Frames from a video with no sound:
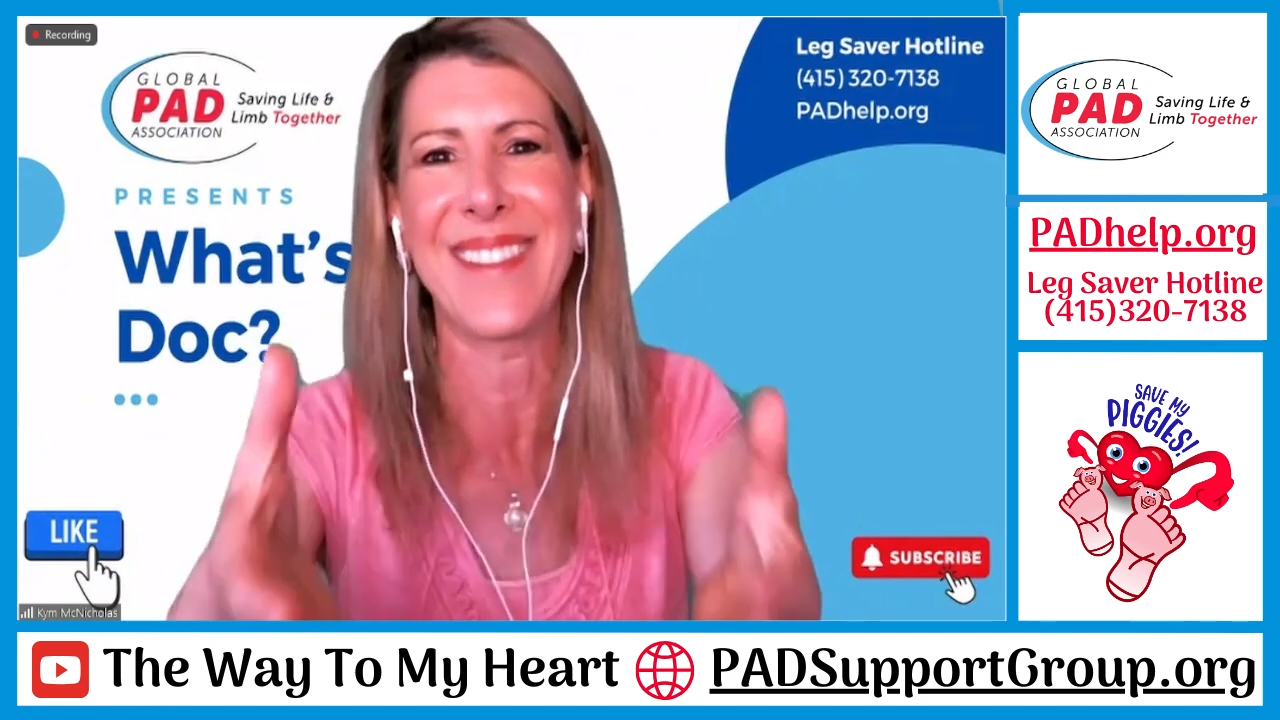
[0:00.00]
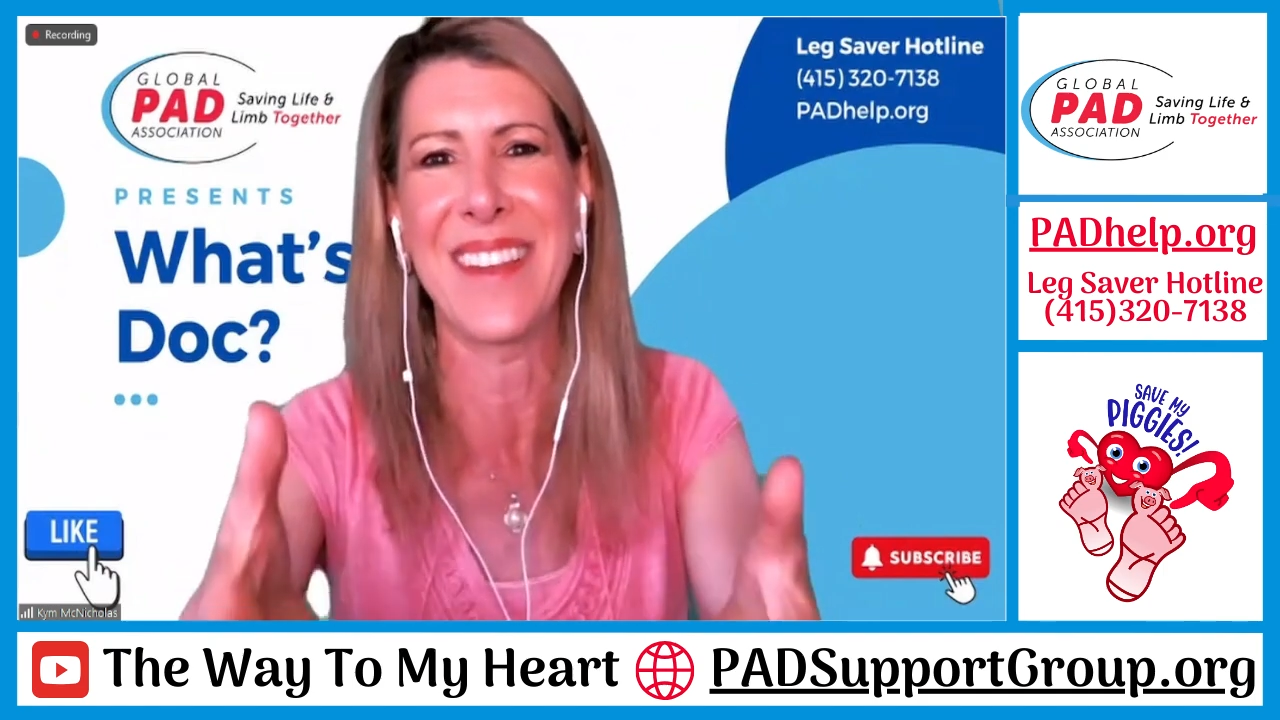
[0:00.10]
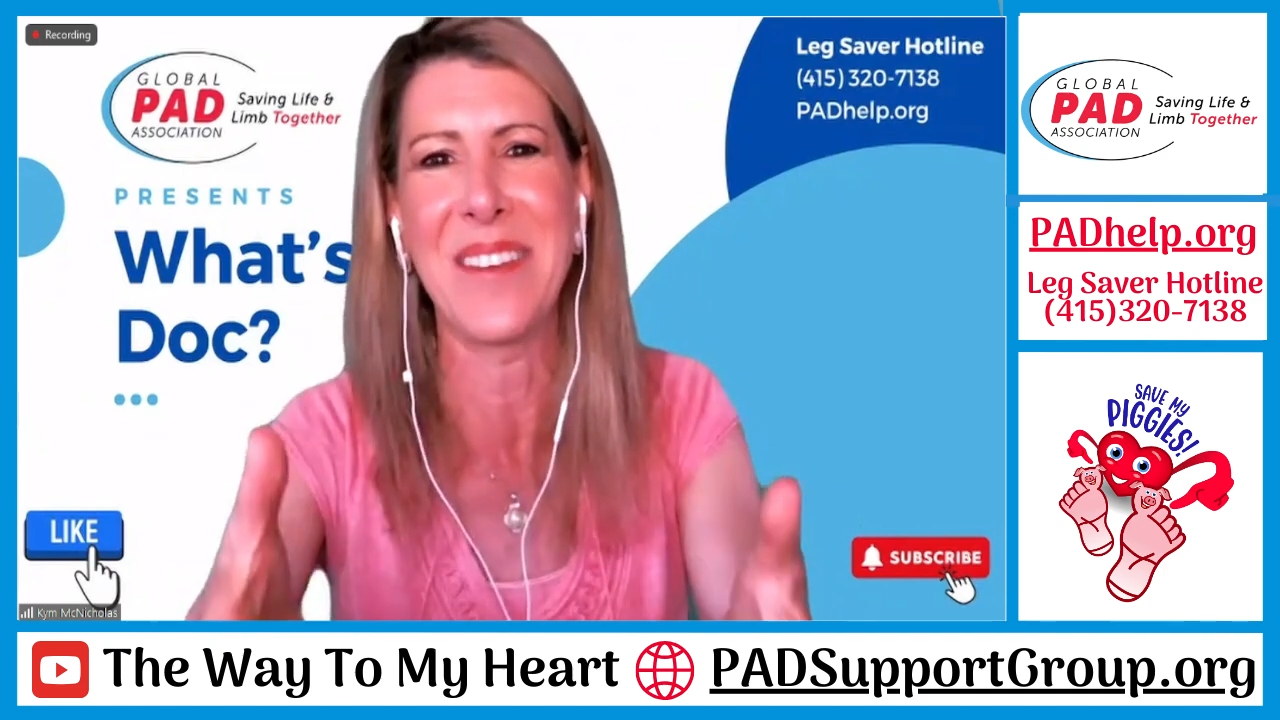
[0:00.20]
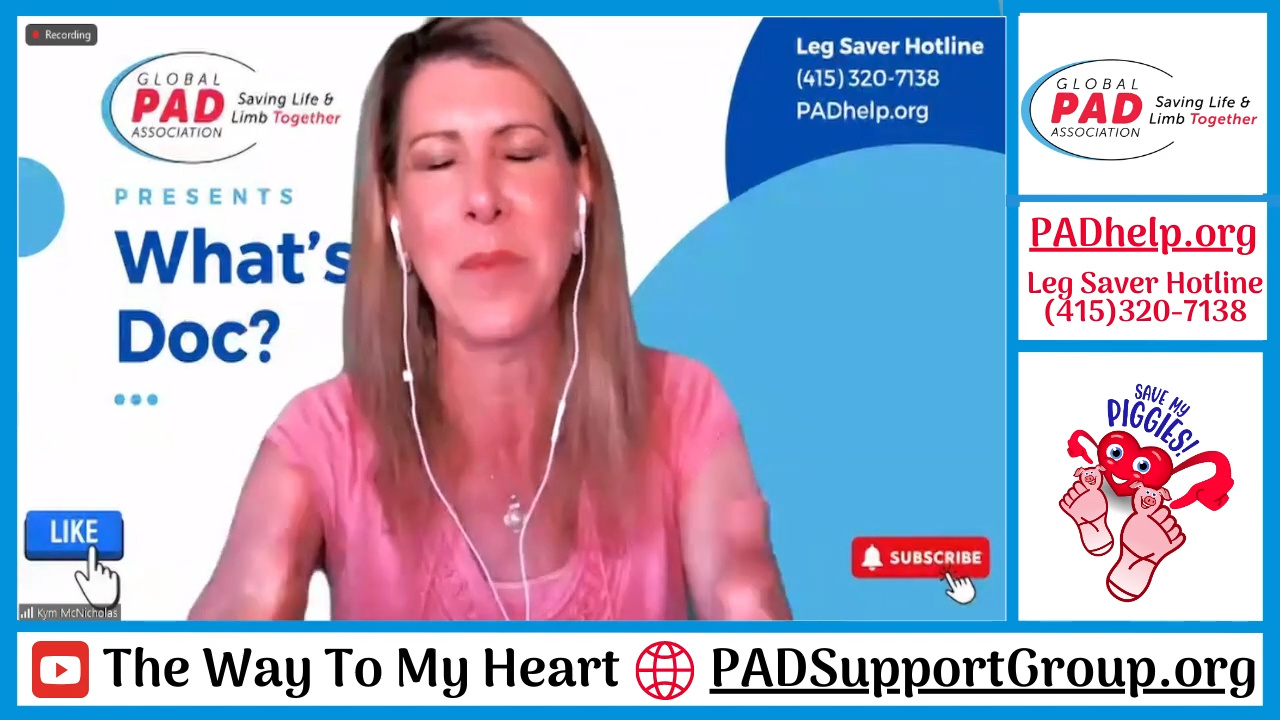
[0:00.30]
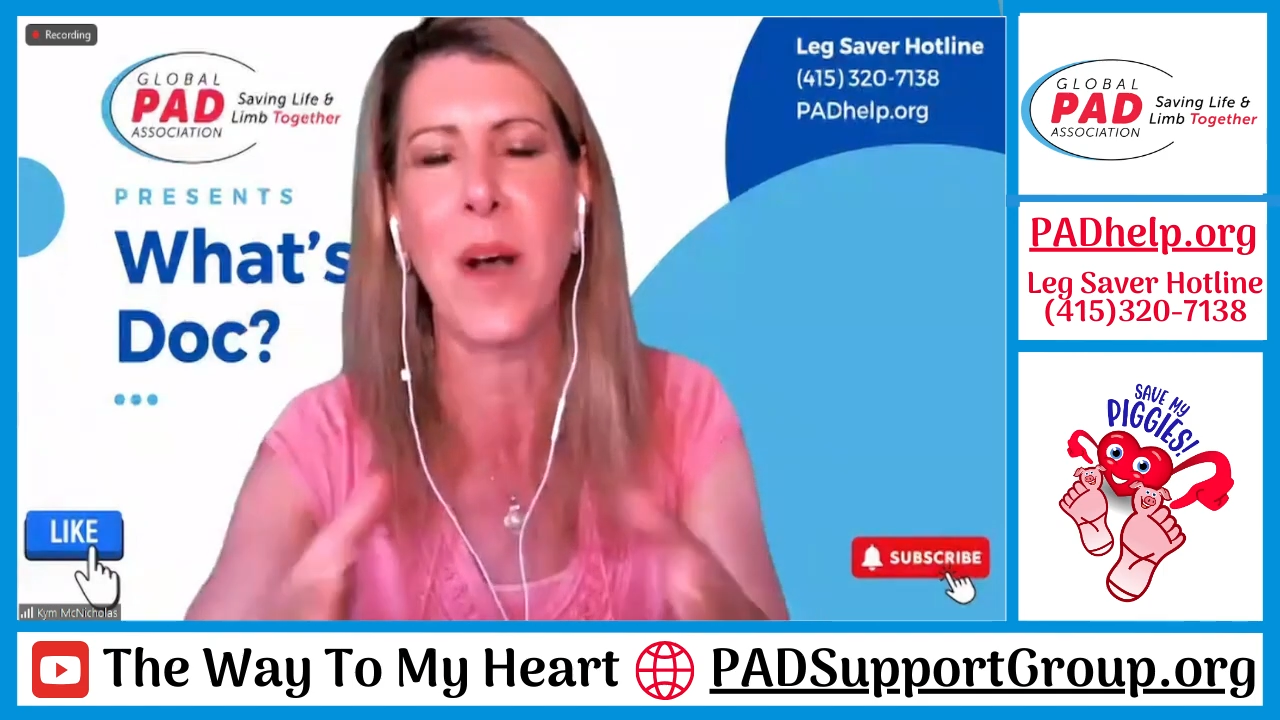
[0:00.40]

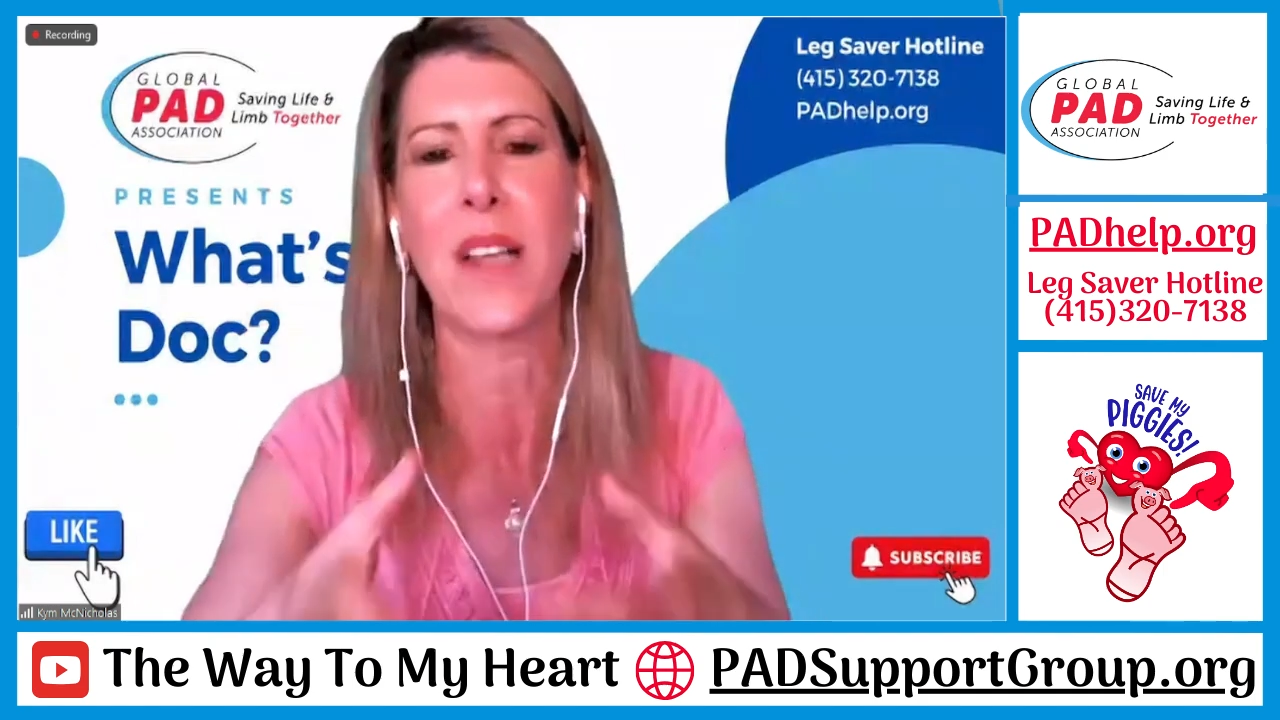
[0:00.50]
the new